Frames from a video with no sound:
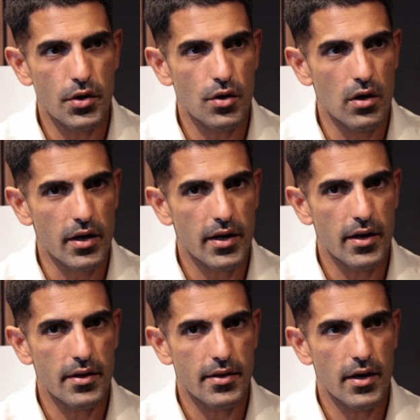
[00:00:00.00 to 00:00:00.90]
When you look at
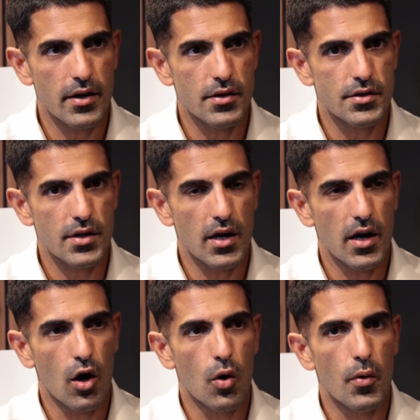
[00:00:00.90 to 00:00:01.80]
it, there's
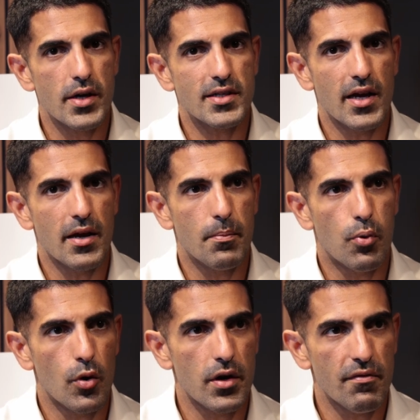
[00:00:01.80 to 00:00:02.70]
always a
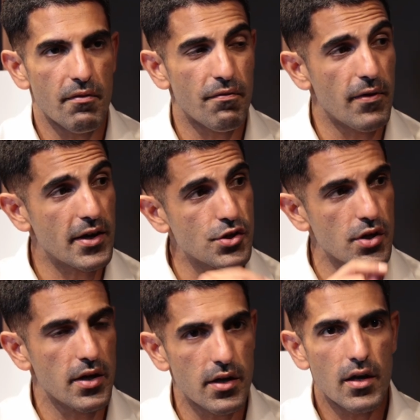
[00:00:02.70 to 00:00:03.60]
point of
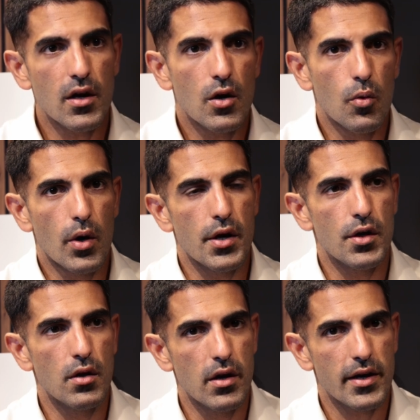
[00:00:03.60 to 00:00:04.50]
inflection where
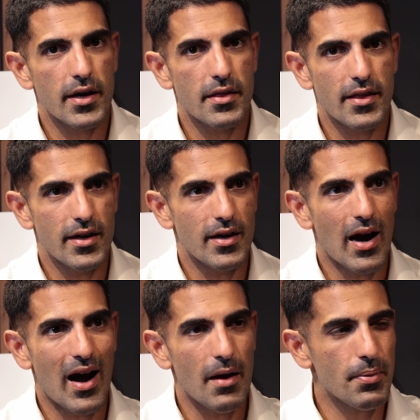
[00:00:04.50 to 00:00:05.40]
you look at the
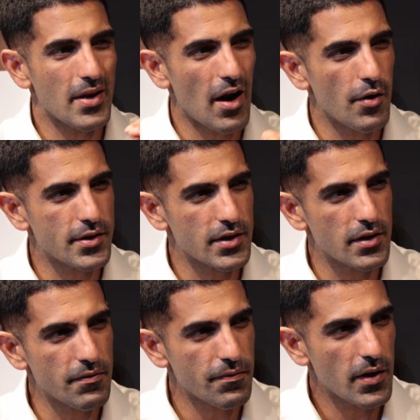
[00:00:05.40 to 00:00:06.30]
hype
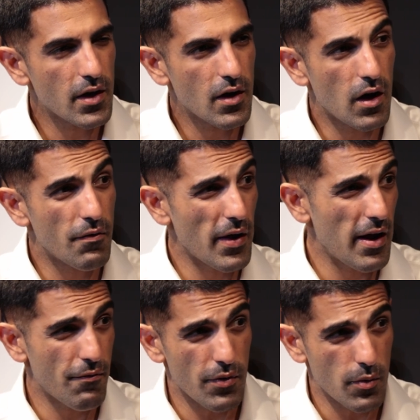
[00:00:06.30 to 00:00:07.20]
narrative of
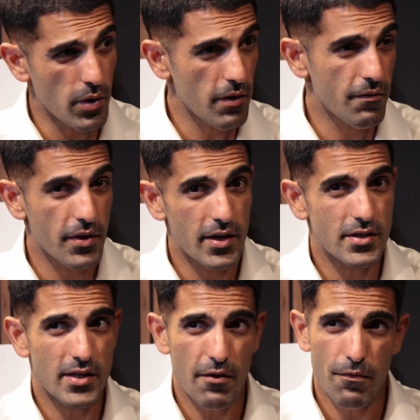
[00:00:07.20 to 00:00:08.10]
every one of
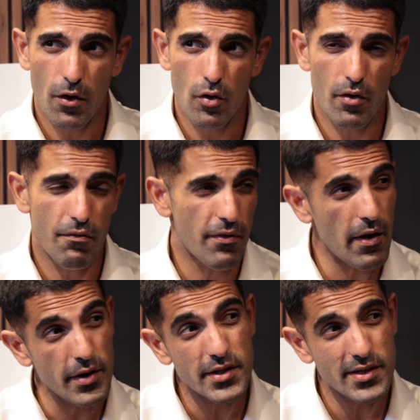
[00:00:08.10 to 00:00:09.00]
these. They follow a
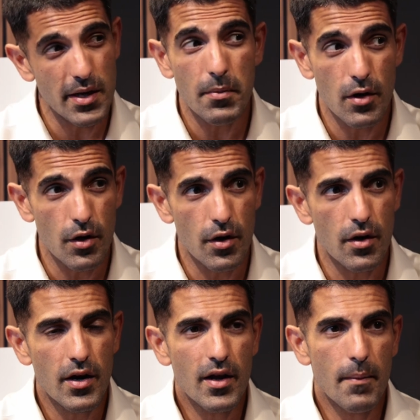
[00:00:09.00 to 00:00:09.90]
very
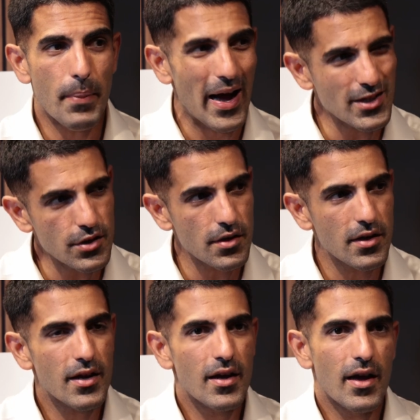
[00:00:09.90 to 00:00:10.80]
similar
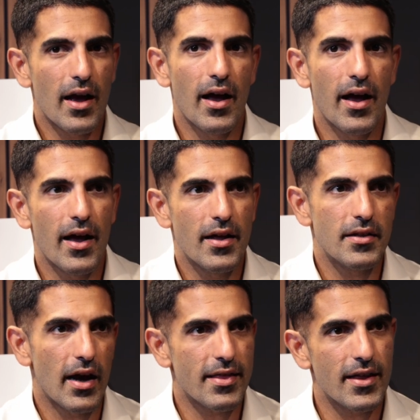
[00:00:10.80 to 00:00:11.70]
pattern.
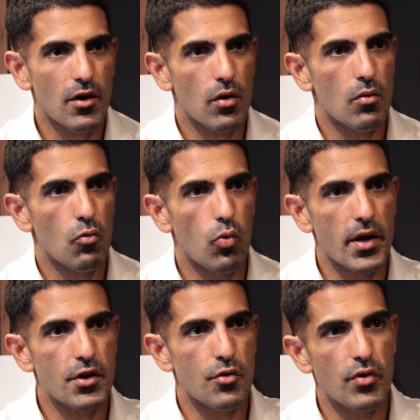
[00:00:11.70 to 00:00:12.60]
And I think
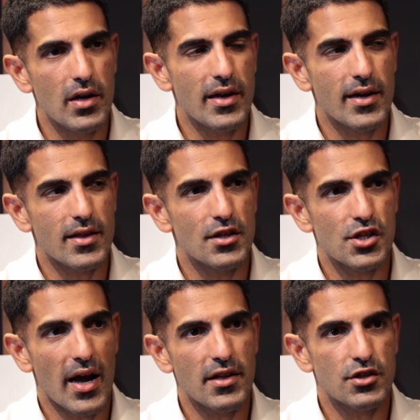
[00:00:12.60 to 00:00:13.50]
when you really get the
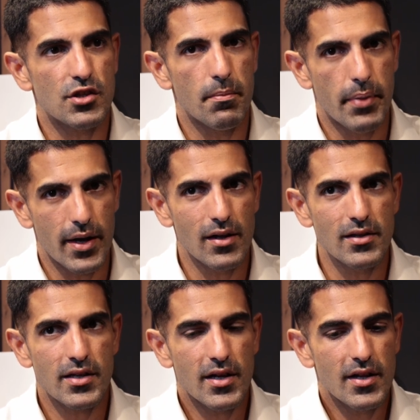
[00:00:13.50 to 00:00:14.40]
chance to
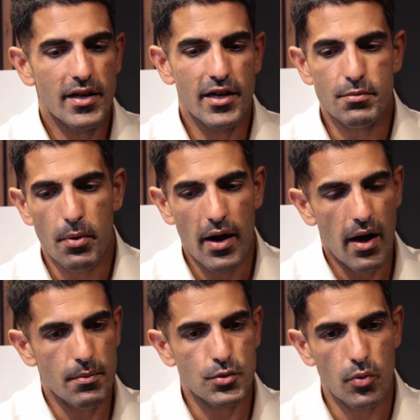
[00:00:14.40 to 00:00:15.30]
build is
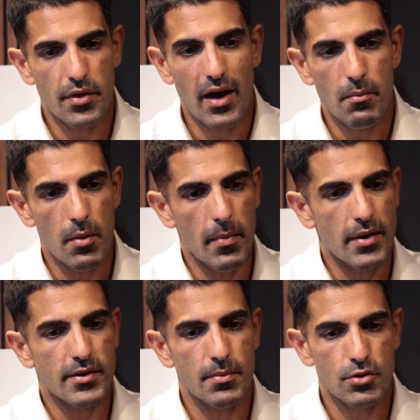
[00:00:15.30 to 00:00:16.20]
perhaps when that
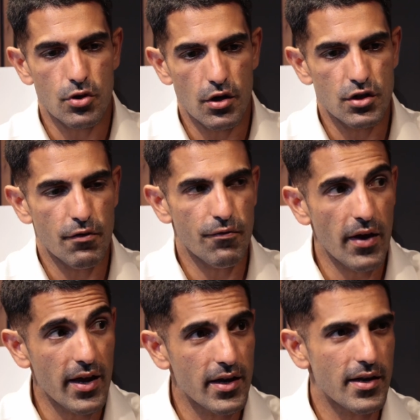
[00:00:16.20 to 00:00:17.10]
momentum starts to
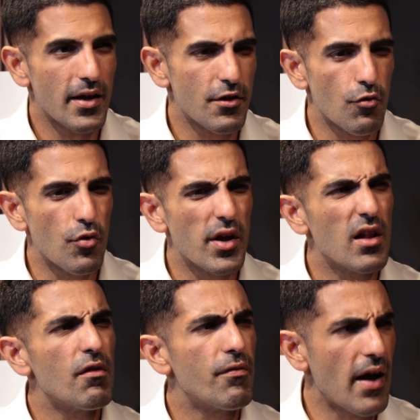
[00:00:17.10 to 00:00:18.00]
fade and the
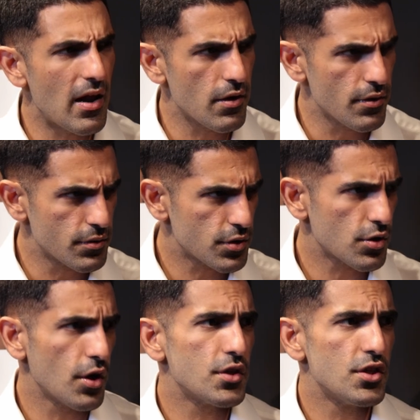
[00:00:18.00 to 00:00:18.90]
real values
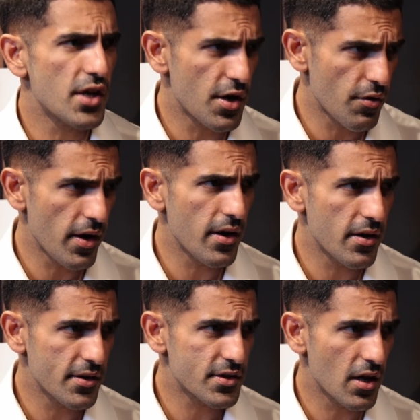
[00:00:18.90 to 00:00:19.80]
start to generate
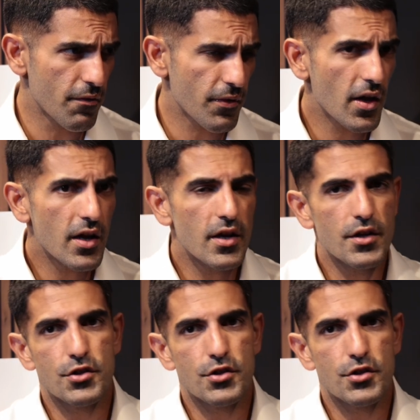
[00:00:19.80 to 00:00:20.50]
in itself.